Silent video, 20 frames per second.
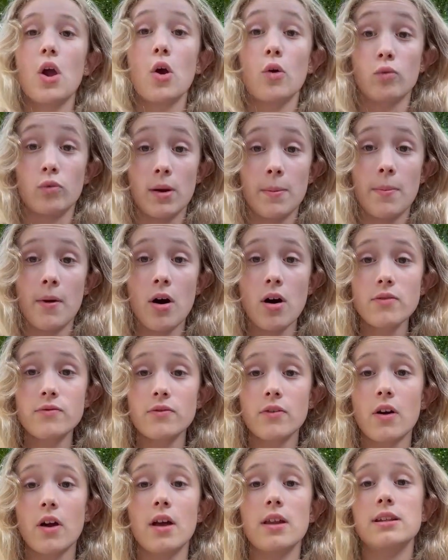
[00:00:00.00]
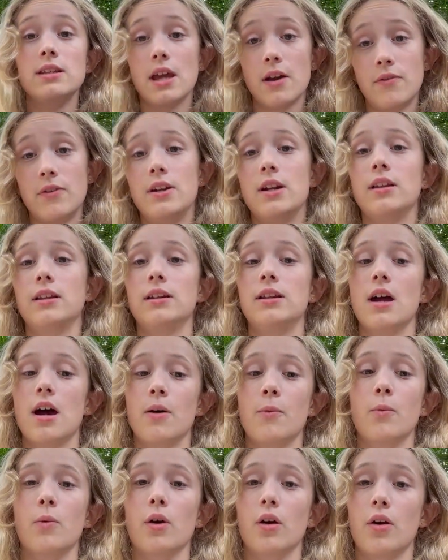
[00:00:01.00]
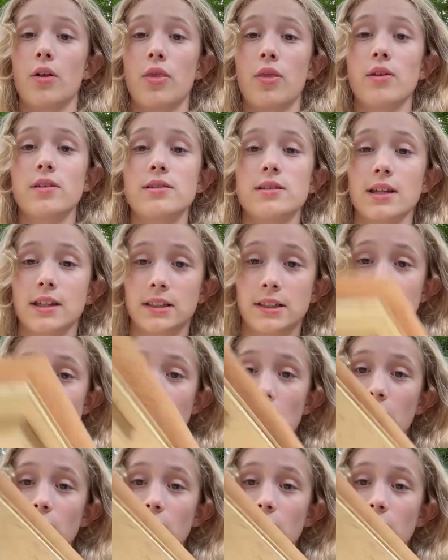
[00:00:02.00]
Ripoff, definitely not worth $60.